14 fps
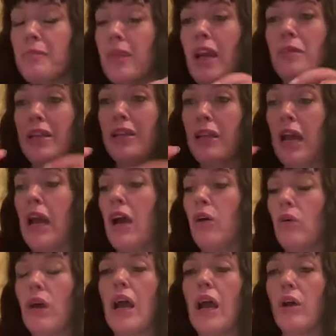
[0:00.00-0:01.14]
I mean, how
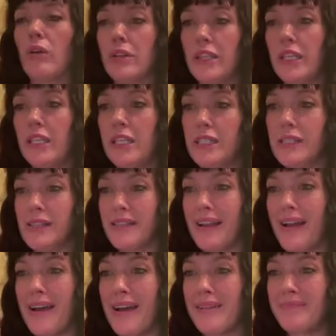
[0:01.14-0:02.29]
thin is
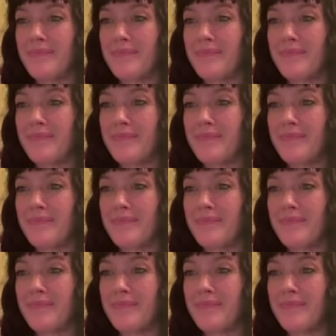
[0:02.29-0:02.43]
that?